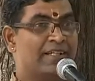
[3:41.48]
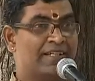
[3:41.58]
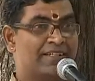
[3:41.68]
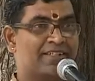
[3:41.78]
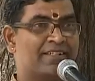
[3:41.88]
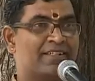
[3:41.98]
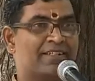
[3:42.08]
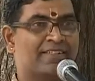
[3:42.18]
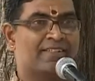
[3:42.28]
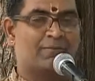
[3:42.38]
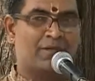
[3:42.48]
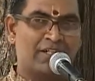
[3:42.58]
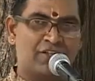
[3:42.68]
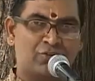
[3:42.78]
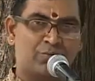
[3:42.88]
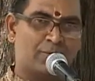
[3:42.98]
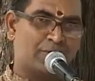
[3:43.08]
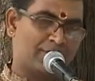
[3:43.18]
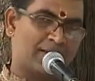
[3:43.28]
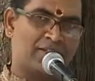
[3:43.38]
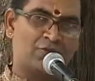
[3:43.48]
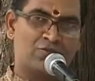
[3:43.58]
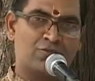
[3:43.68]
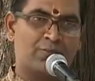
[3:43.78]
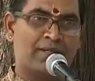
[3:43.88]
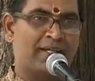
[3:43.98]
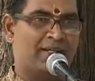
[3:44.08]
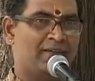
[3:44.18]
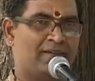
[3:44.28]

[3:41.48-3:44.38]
in yesterday's Palani Subramanian Pillai used to play